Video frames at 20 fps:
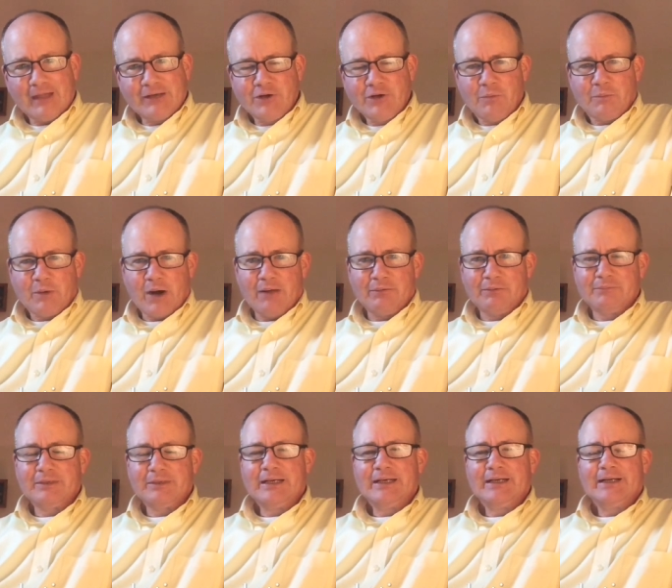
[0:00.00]
no
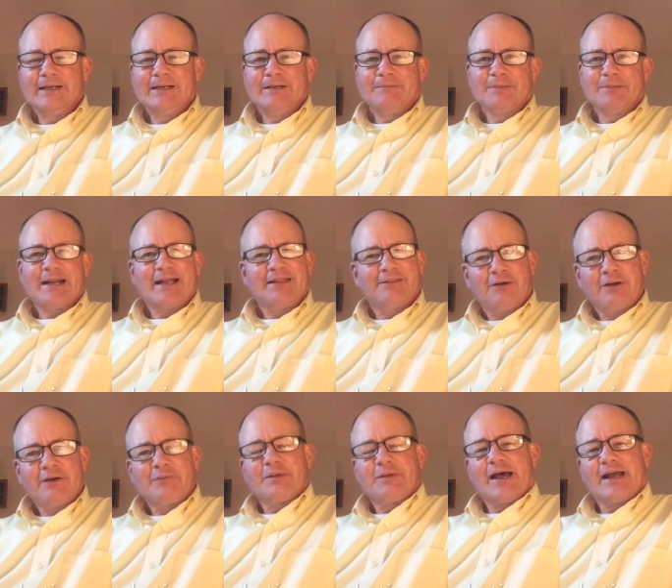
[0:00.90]
problem. But I
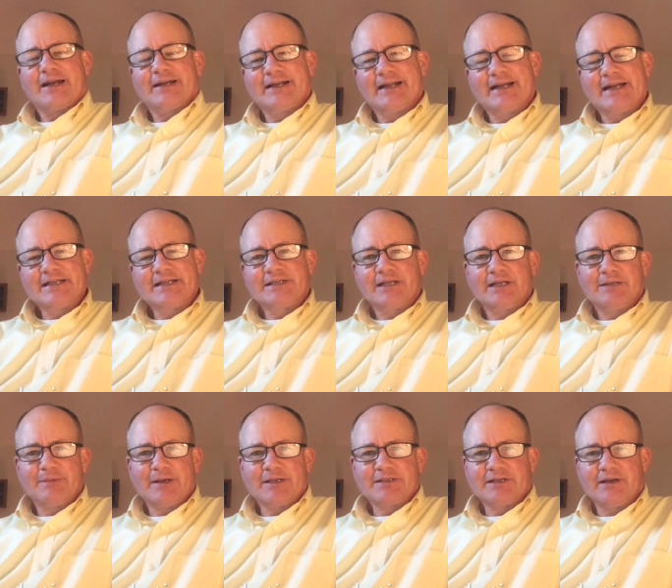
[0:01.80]
thought about it and I said
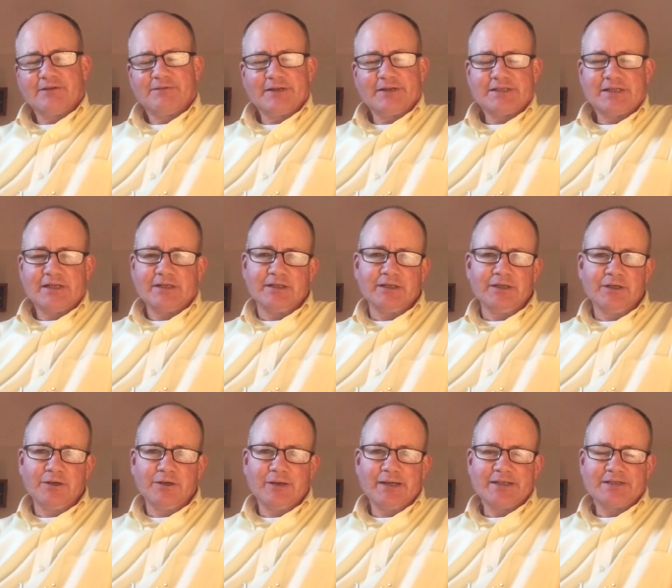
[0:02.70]
to myself, I said, you
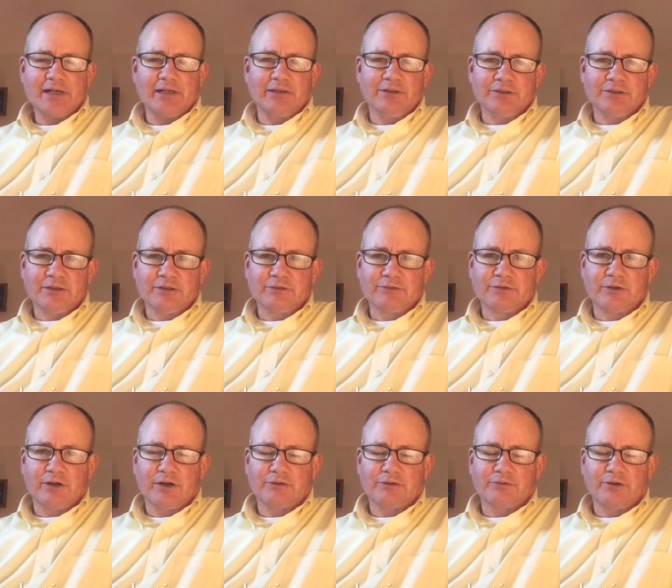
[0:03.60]
know, as I look
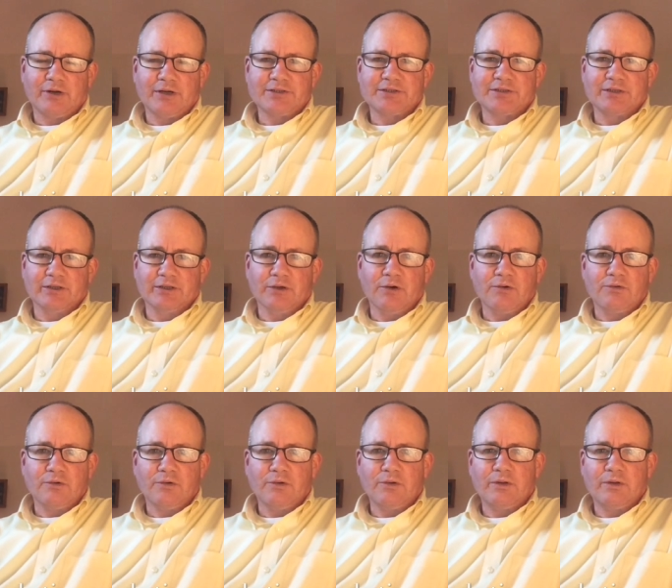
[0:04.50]
o- across the
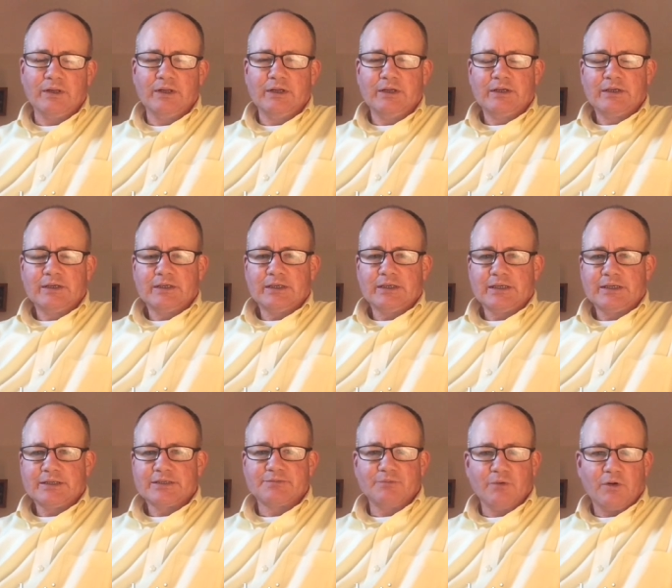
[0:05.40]
local,
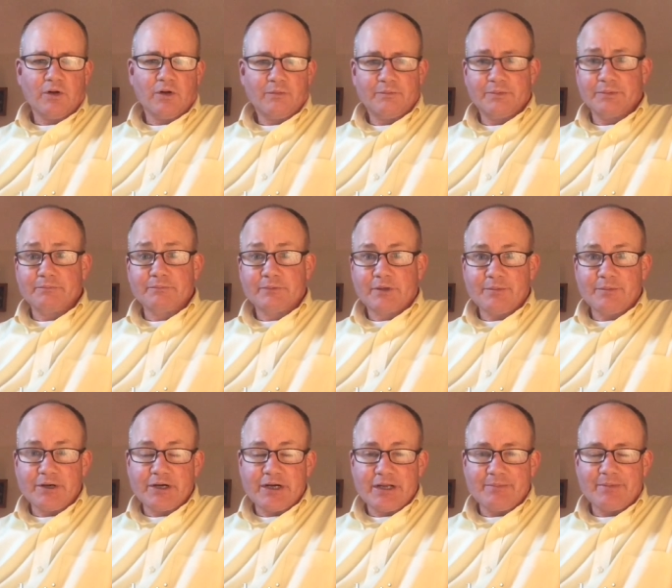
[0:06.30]
uh, small
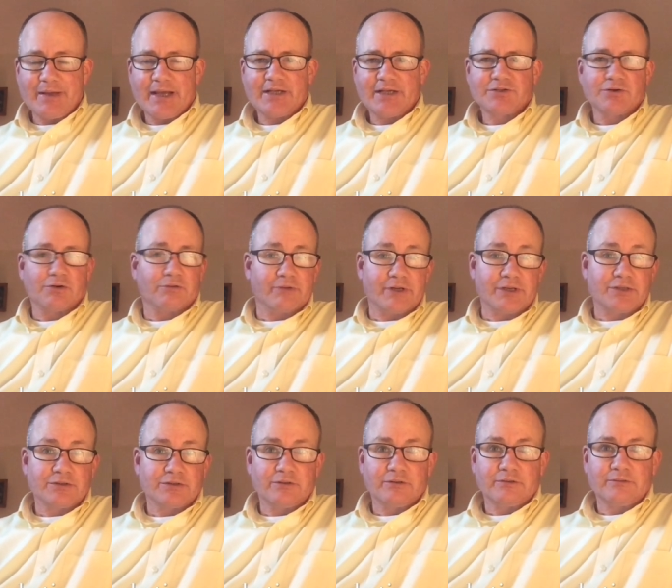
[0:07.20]
community based or
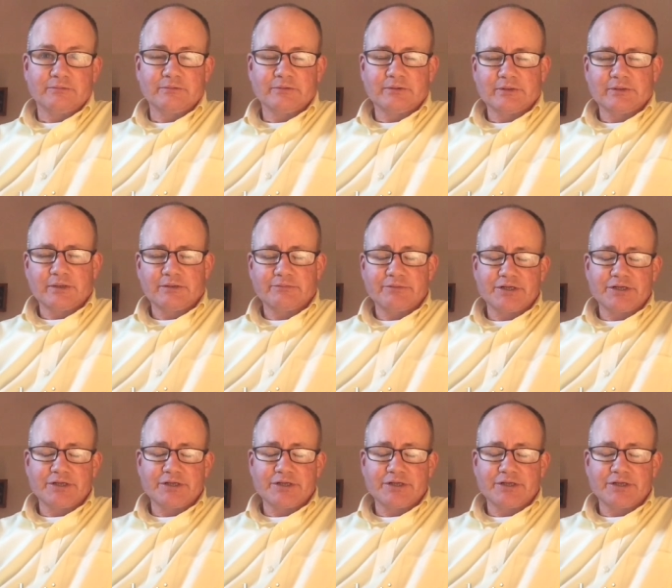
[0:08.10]
regional, uh,